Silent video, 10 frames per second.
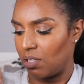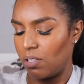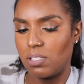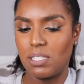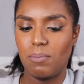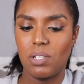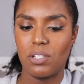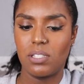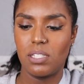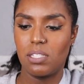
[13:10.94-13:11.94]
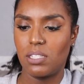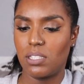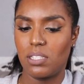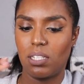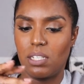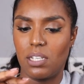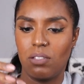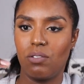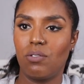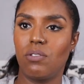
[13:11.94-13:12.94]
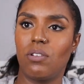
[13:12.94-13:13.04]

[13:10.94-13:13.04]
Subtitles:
got a similar consistency to